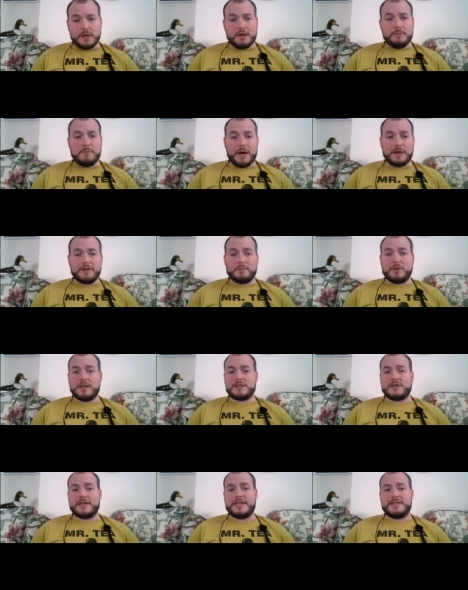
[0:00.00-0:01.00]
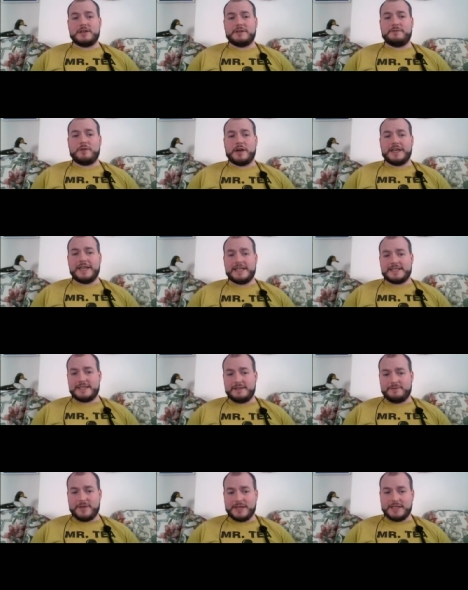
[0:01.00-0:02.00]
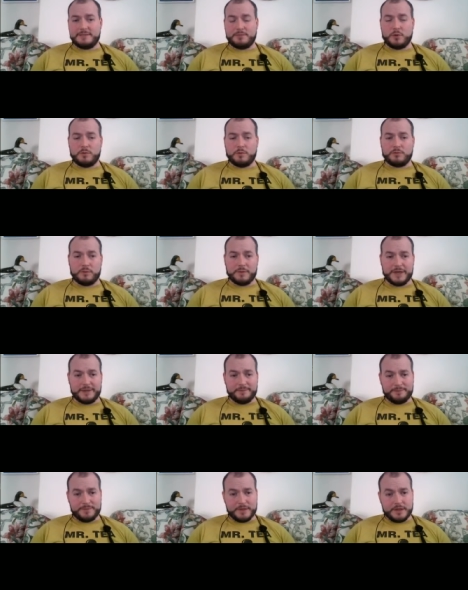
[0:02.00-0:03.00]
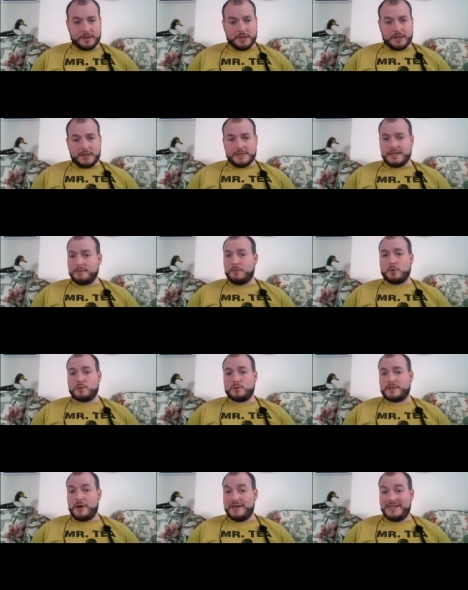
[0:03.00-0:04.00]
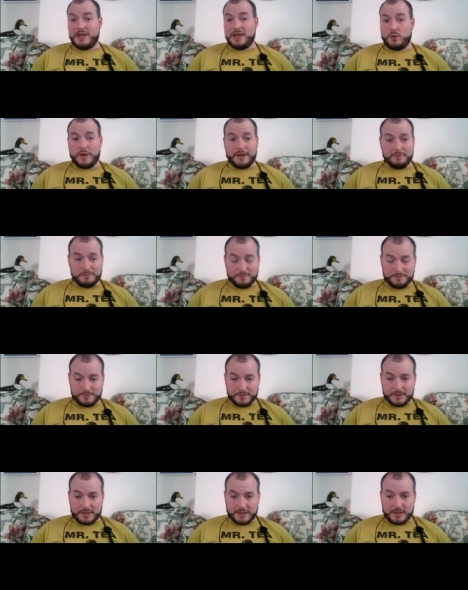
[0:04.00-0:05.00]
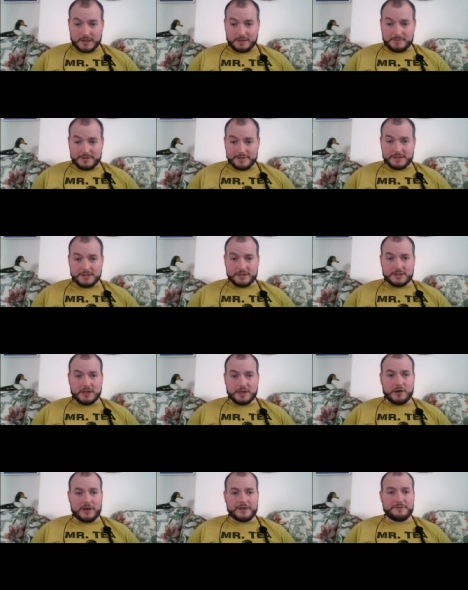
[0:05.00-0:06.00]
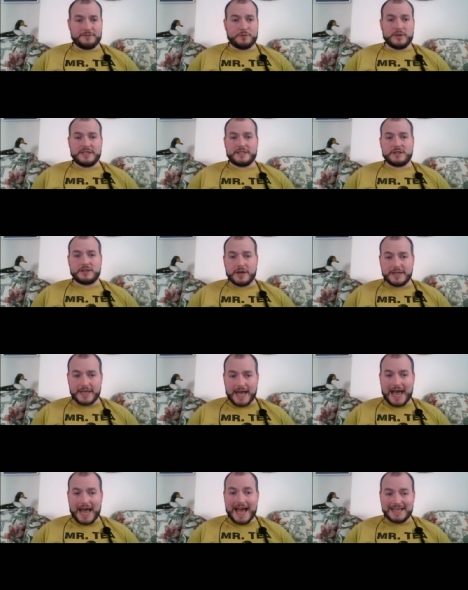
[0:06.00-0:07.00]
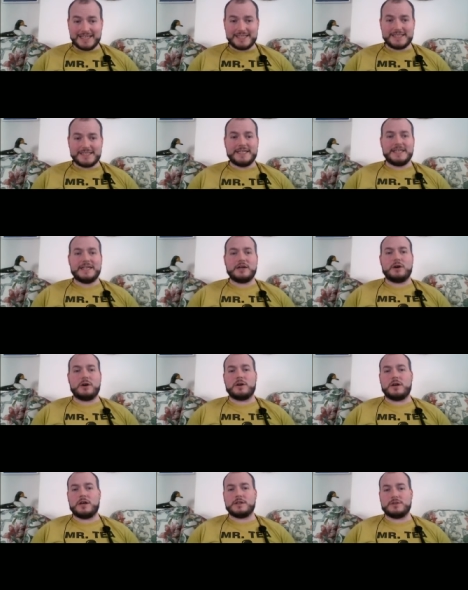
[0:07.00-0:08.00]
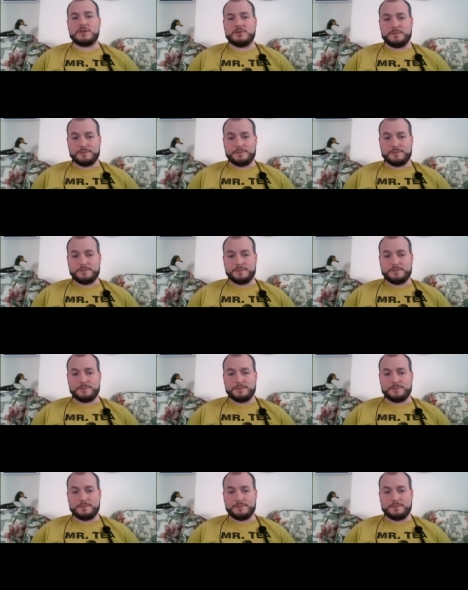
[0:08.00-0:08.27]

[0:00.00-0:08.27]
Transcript: But the plus side is I finally get to defend this pawn properly. So the pawn's going nowhere. It's a nice pawn on his side, and he can't castle.